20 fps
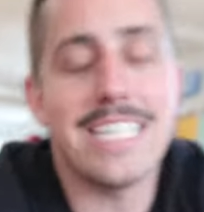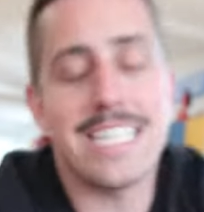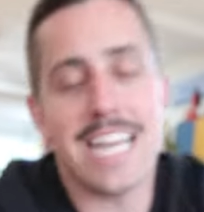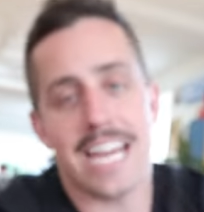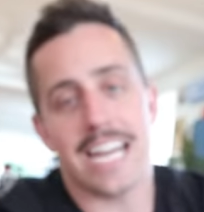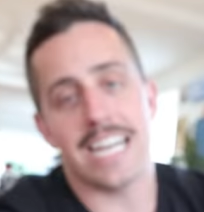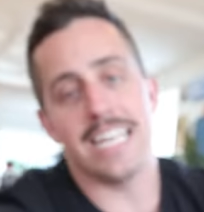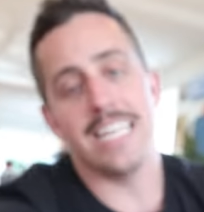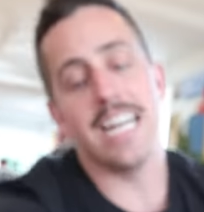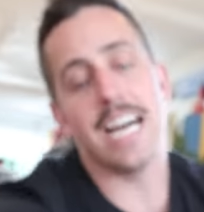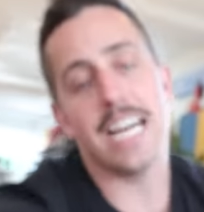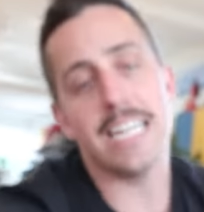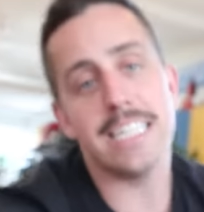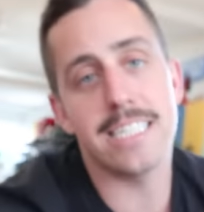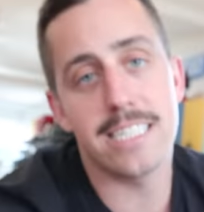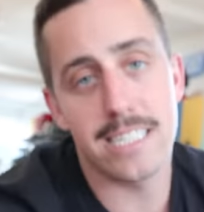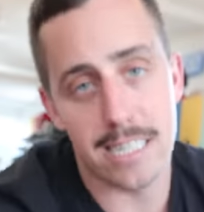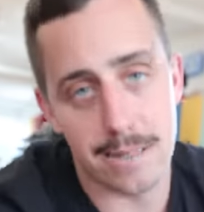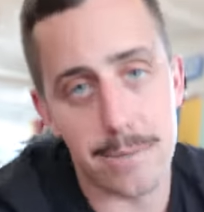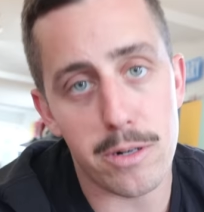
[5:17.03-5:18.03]
and take a
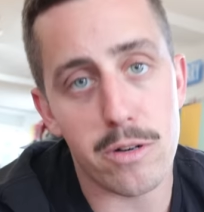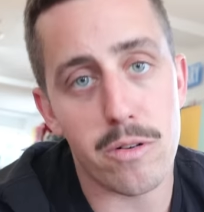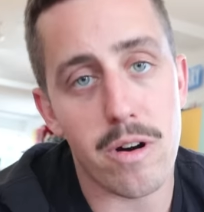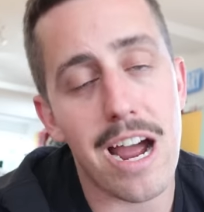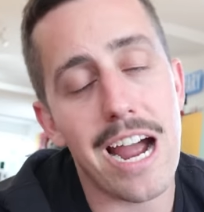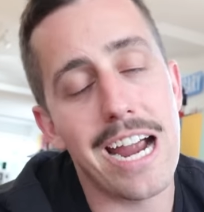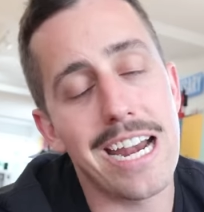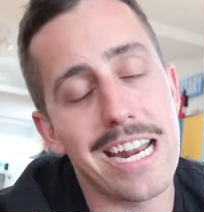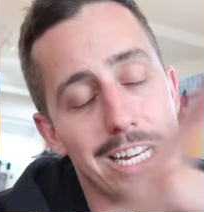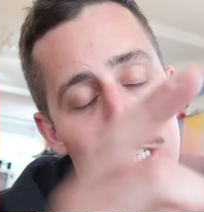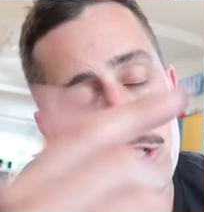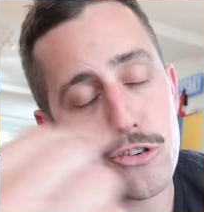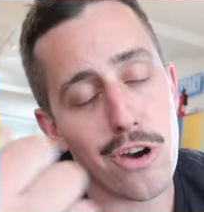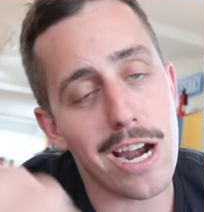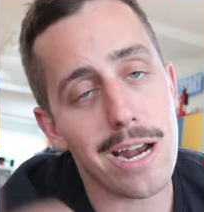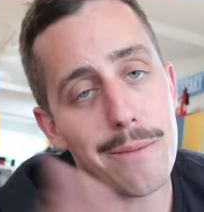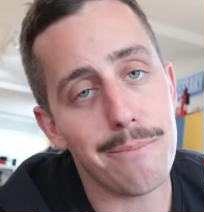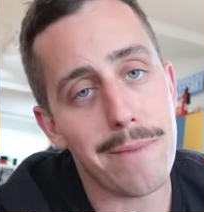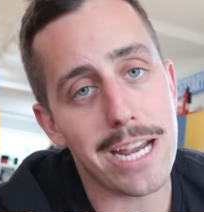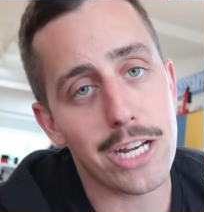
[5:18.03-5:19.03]
nice summer ride and
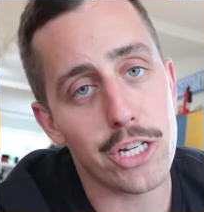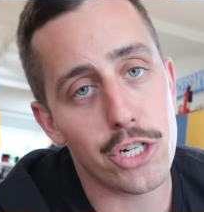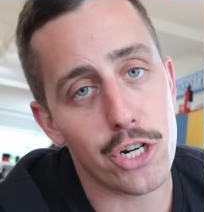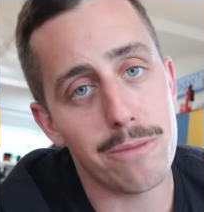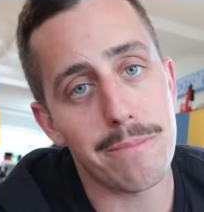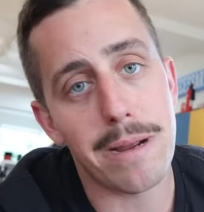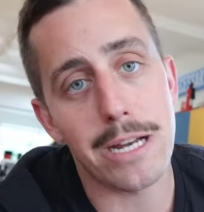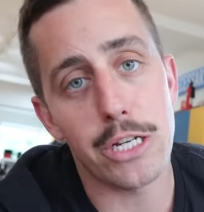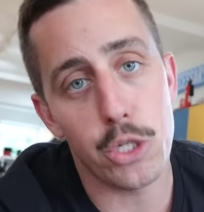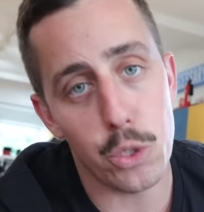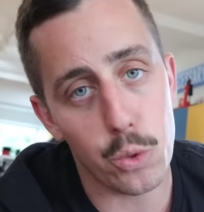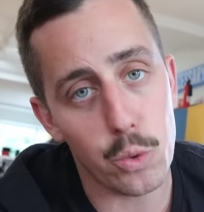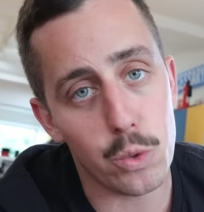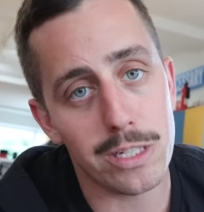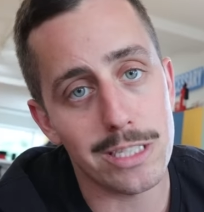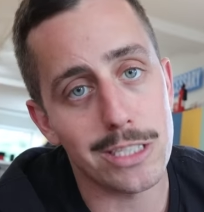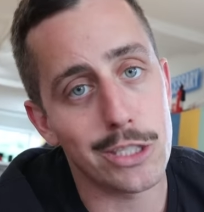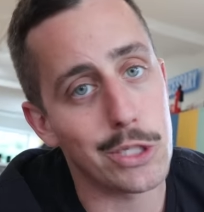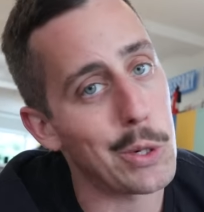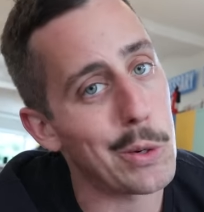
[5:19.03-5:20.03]
try to make sure my
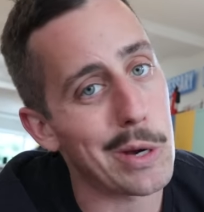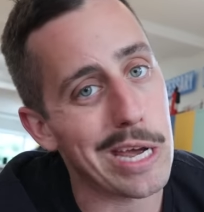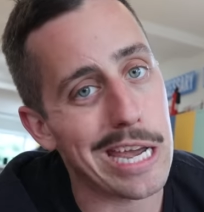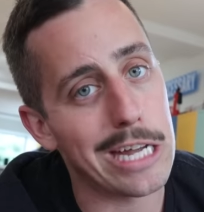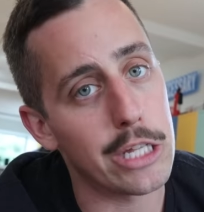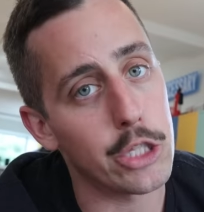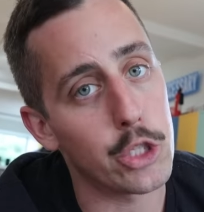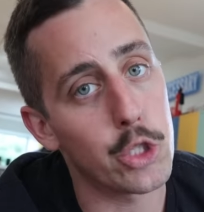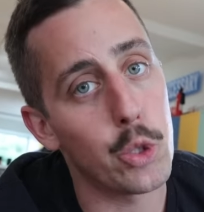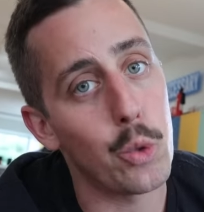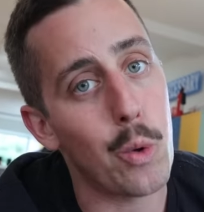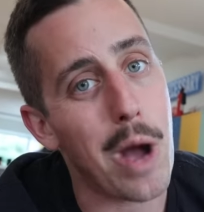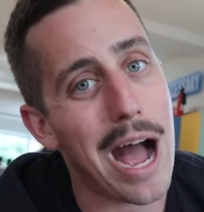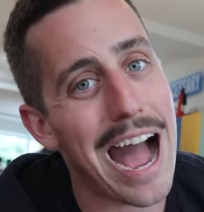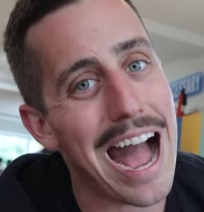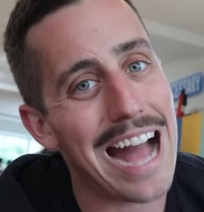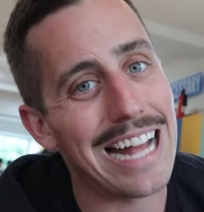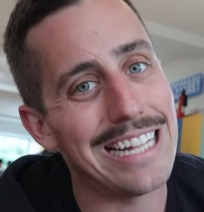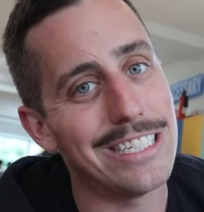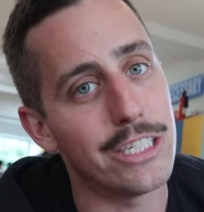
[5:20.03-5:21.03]
jewels don't get too
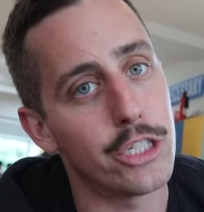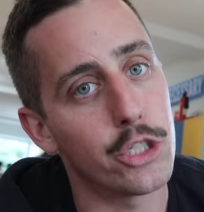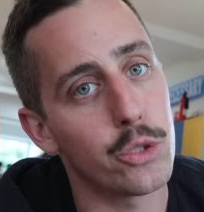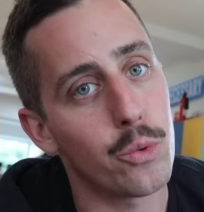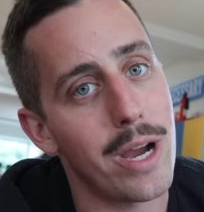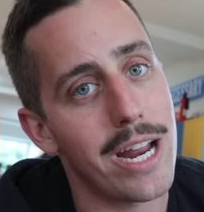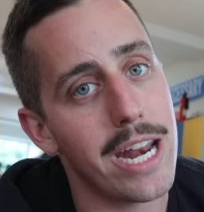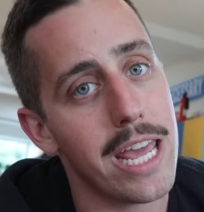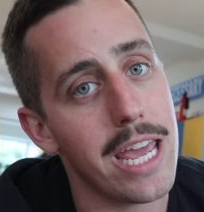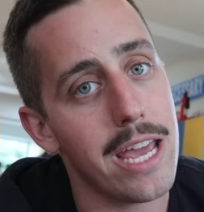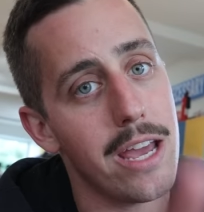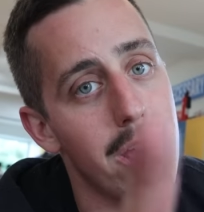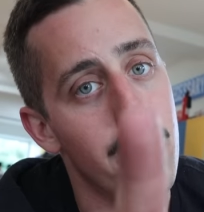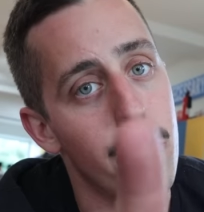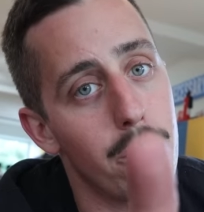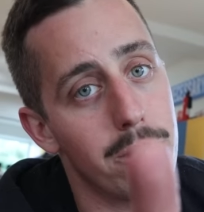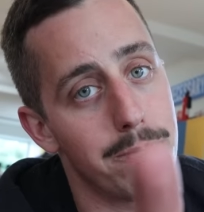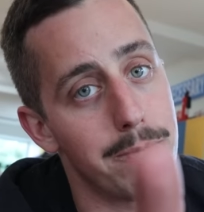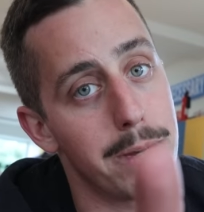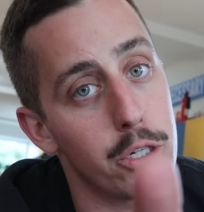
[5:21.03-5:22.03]
hot and sweaty
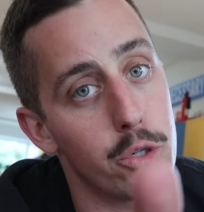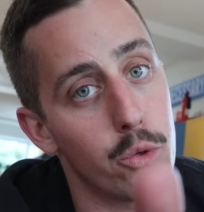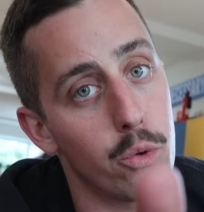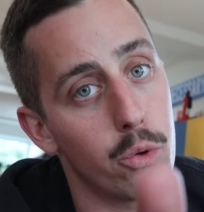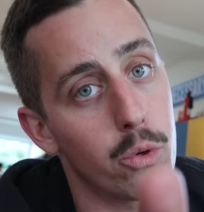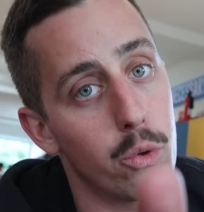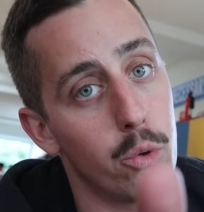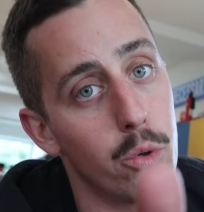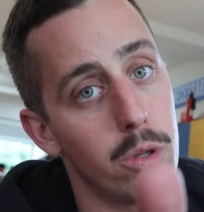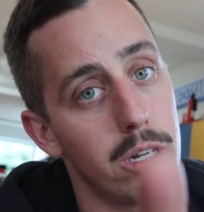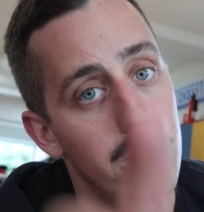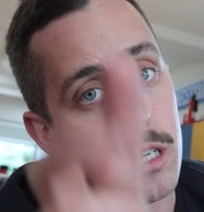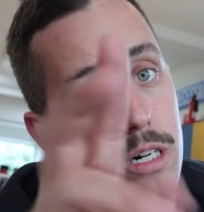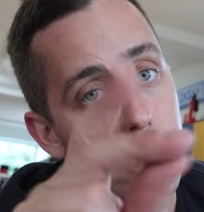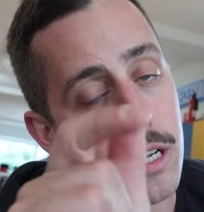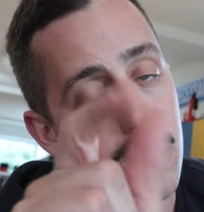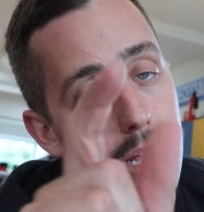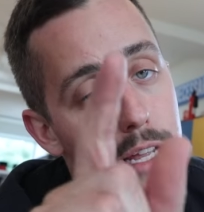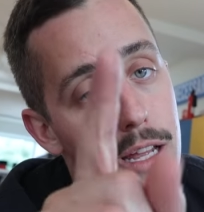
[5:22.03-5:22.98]
with my jewel cooler.